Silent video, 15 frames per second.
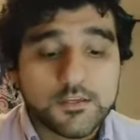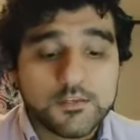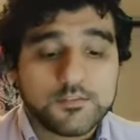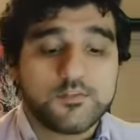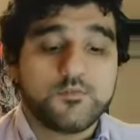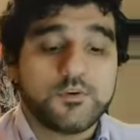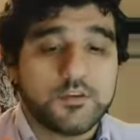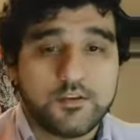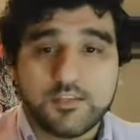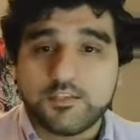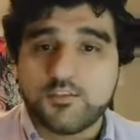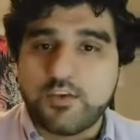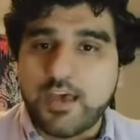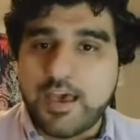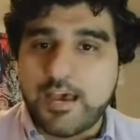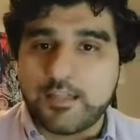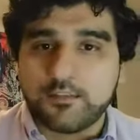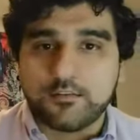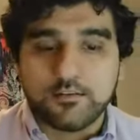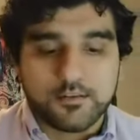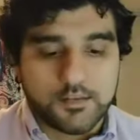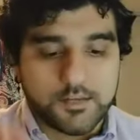so we need to add
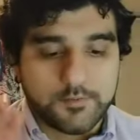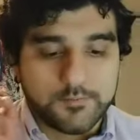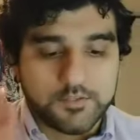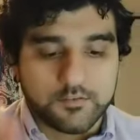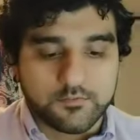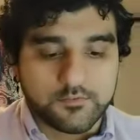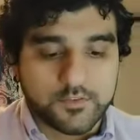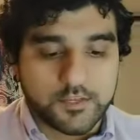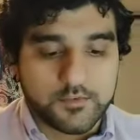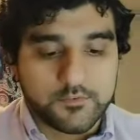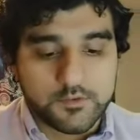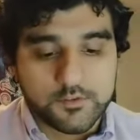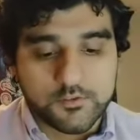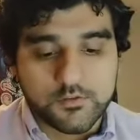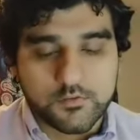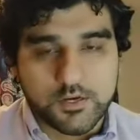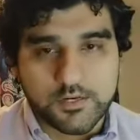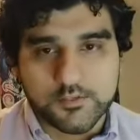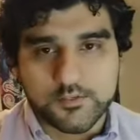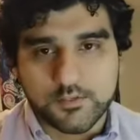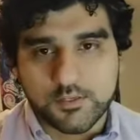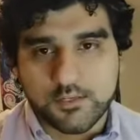some flavor to
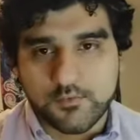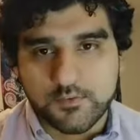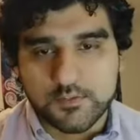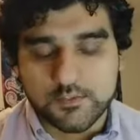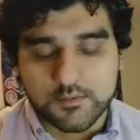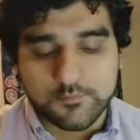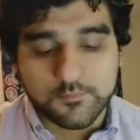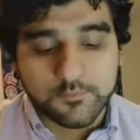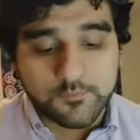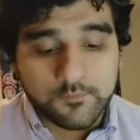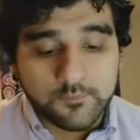actually give it some